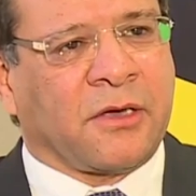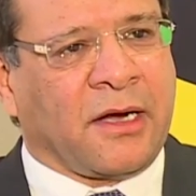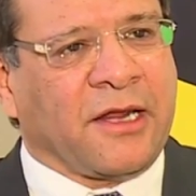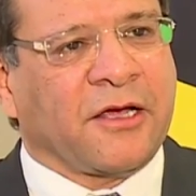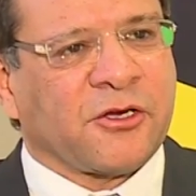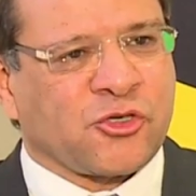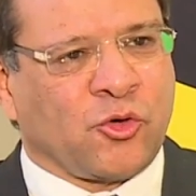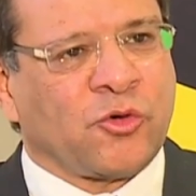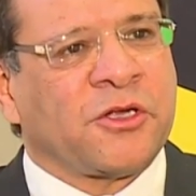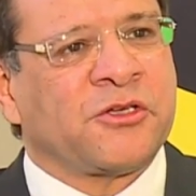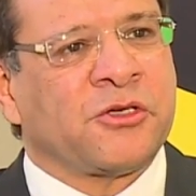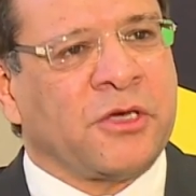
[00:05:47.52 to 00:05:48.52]
clinker
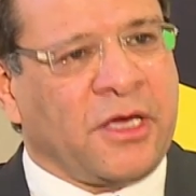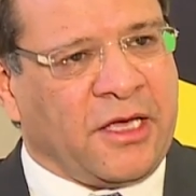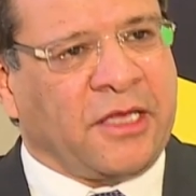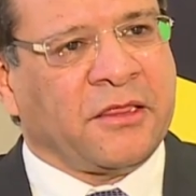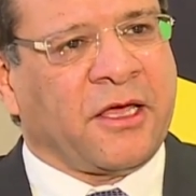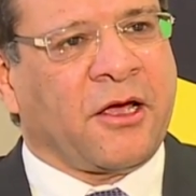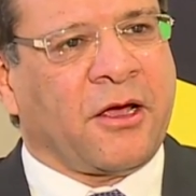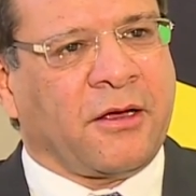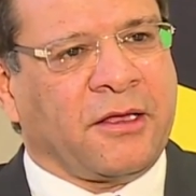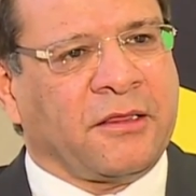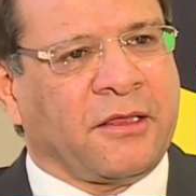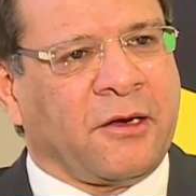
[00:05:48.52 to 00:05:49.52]
shortage in
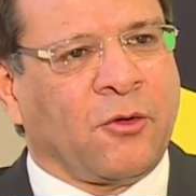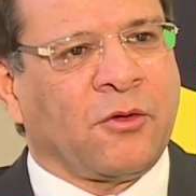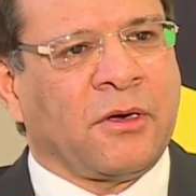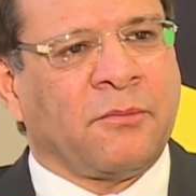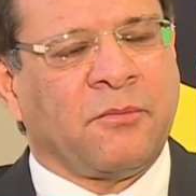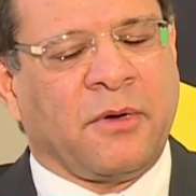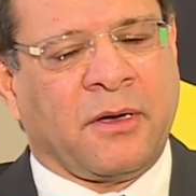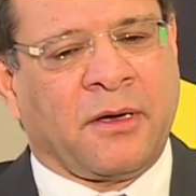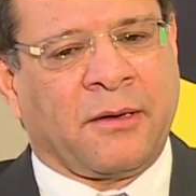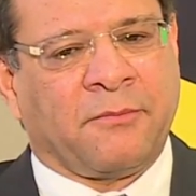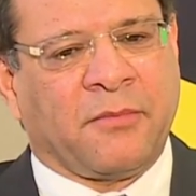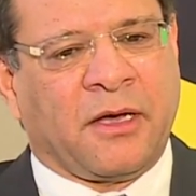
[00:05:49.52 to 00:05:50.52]
the local
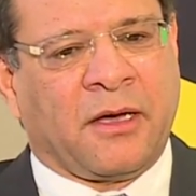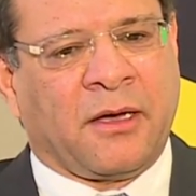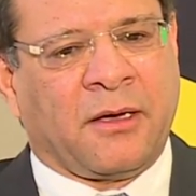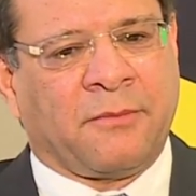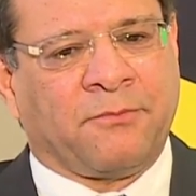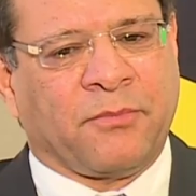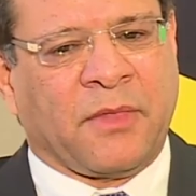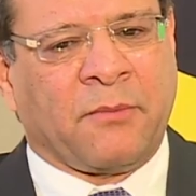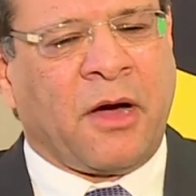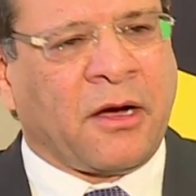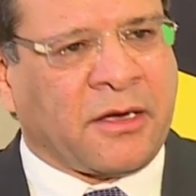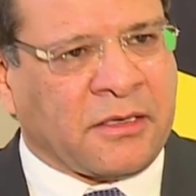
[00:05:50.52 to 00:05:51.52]

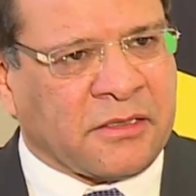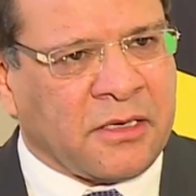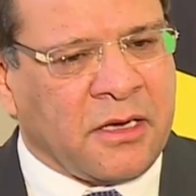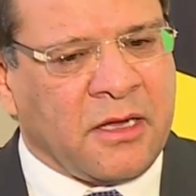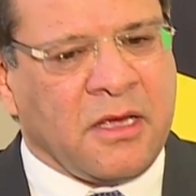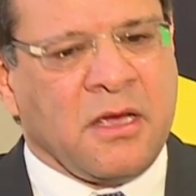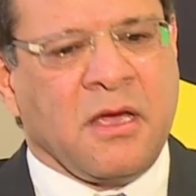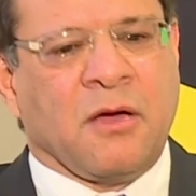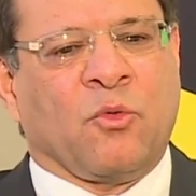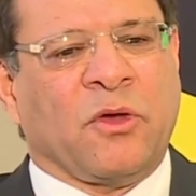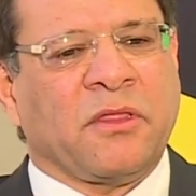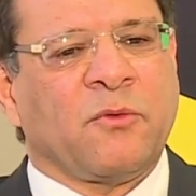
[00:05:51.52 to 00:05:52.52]
market.
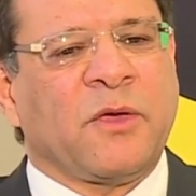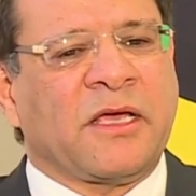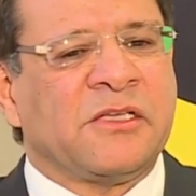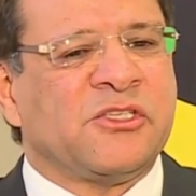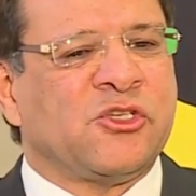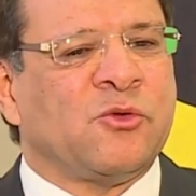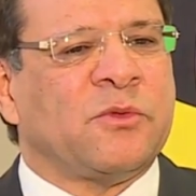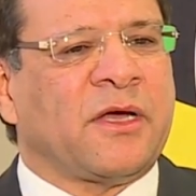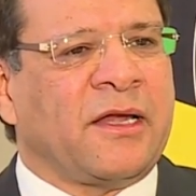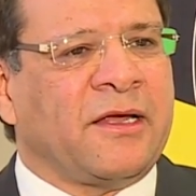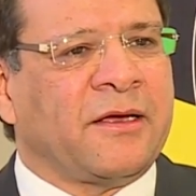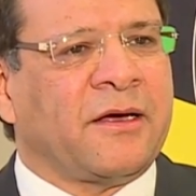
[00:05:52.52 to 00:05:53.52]
Whether we consume the
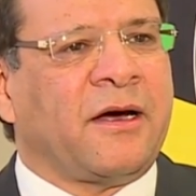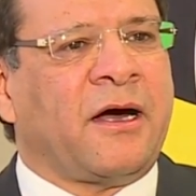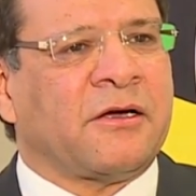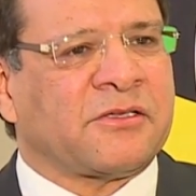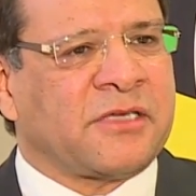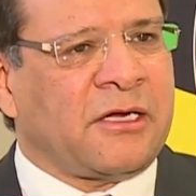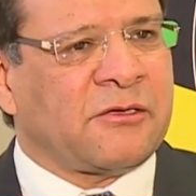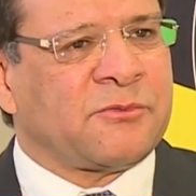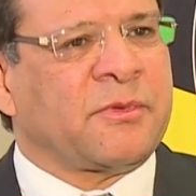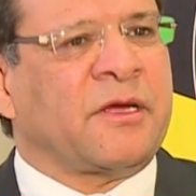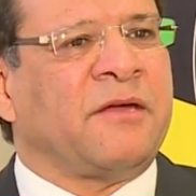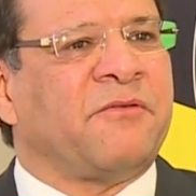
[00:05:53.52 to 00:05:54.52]
clinker ourselves,
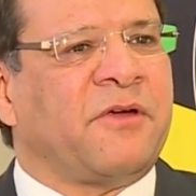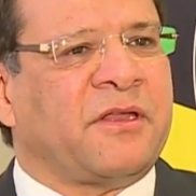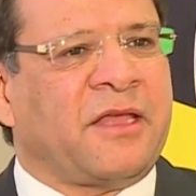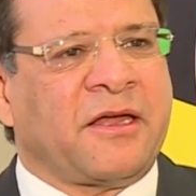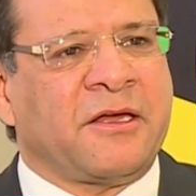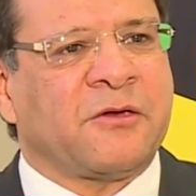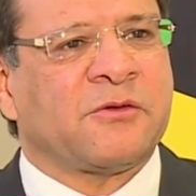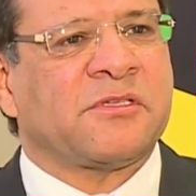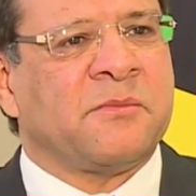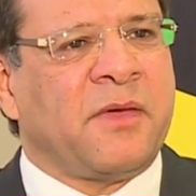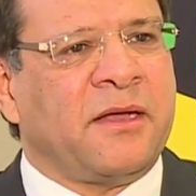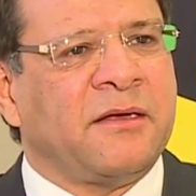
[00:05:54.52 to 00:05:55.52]
convert that into
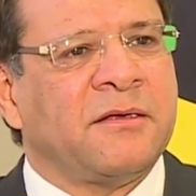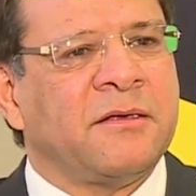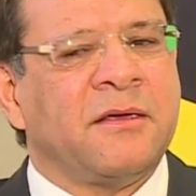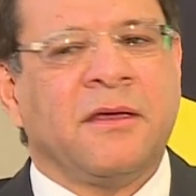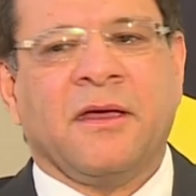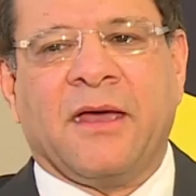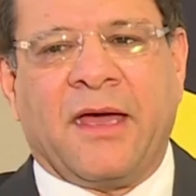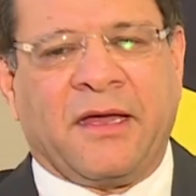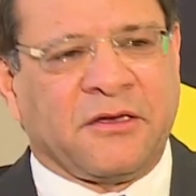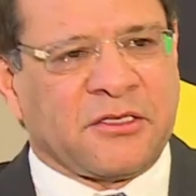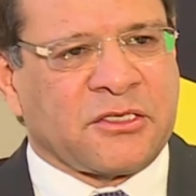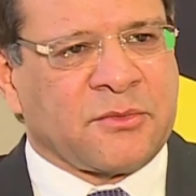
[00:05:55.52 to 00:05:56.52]
cement,
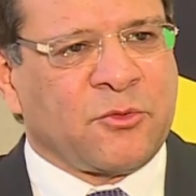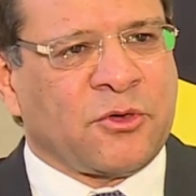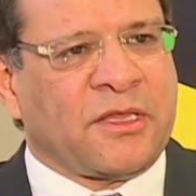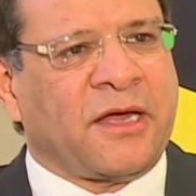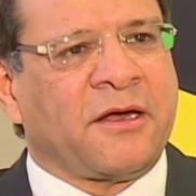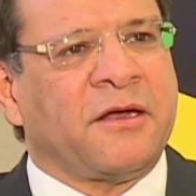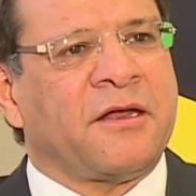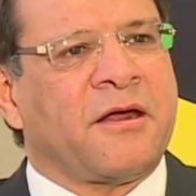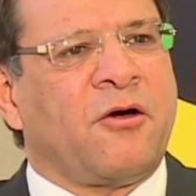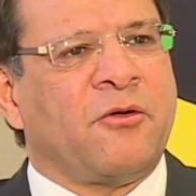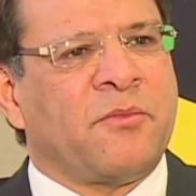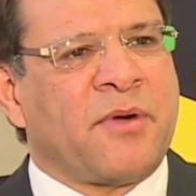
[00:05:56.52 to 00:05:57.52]
and distribute that under
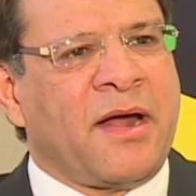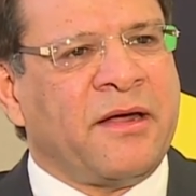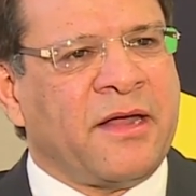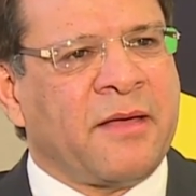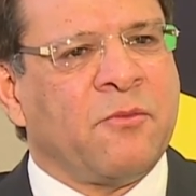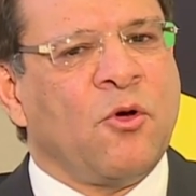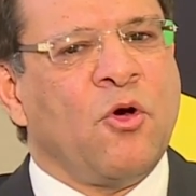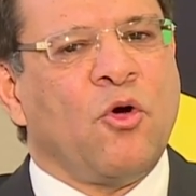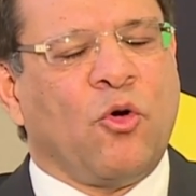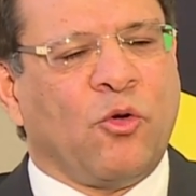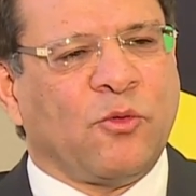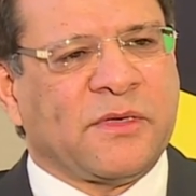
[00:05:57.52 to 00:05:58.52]
our own brand name,
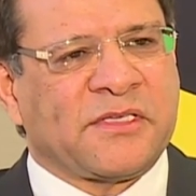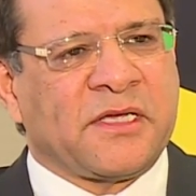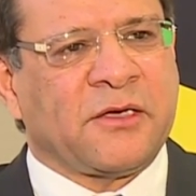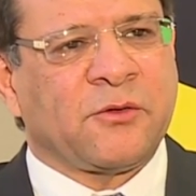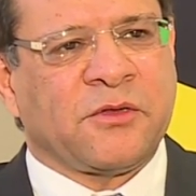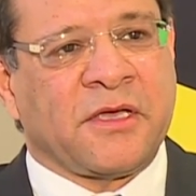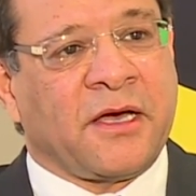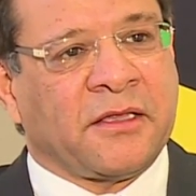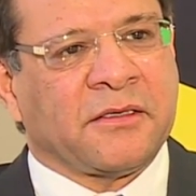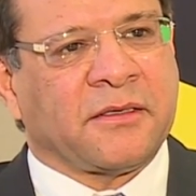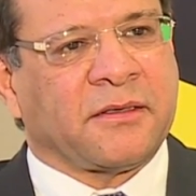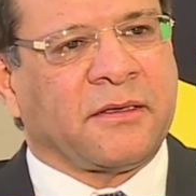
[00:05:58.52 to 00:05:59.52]
or we sell to the
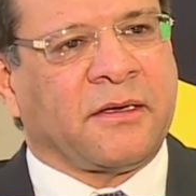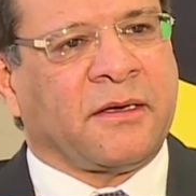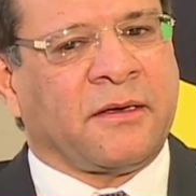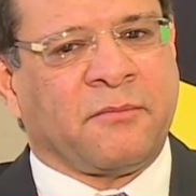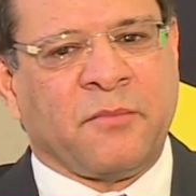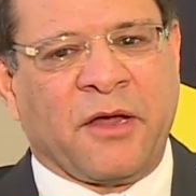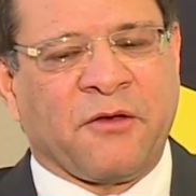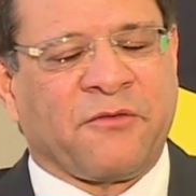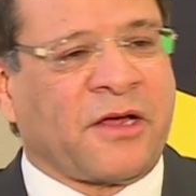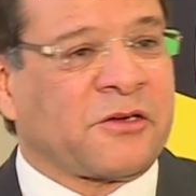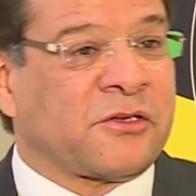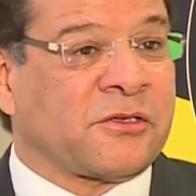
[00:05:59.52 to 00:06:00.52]
other
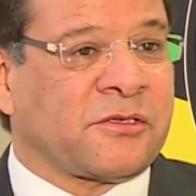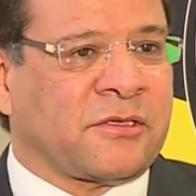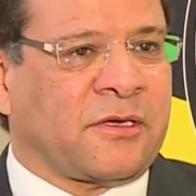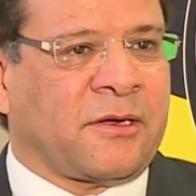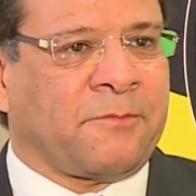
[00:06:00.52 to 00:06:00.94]
manufacturers,